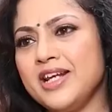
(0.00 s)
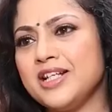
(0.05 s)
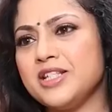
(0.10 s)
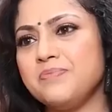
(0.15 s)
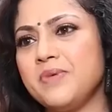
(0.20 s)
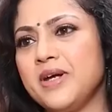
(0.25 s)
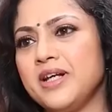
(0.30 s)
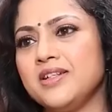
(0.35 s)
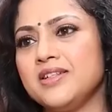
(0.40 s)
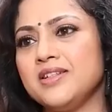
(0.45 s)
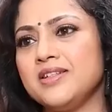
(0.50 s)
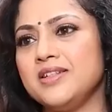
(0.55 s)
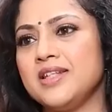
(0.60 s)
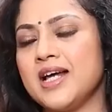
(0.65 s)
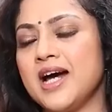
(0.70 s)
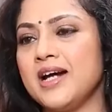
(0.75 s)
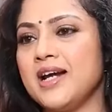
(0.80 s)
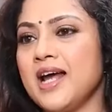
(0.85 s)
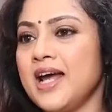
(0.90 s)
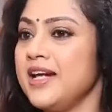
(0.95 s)
never expected
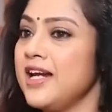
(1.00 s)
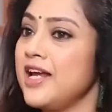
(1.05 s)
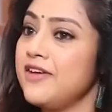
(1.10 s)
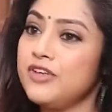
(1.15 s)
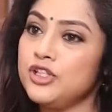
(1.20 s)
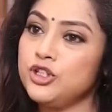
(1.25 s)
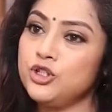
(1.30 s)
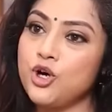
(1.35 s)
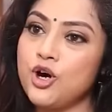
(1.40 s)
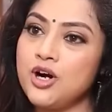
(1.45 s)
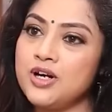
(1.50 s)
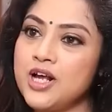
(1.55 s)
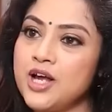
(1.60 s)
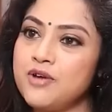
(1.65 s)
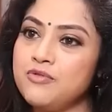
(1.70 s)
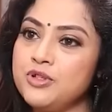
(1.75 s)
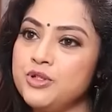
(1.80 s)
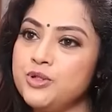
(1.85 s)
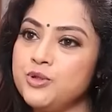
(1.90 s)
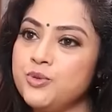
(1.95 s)
that. I never thought
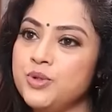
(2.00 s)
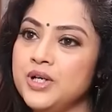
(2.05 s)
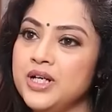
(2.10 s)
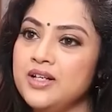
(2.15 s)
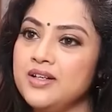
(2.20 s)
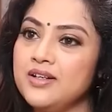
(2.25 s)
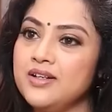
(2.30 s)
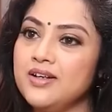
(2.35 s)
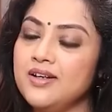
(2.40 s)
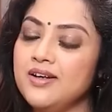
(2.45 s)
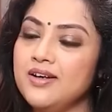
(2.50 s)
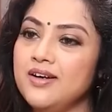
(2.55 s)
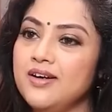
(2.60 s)
I would do it.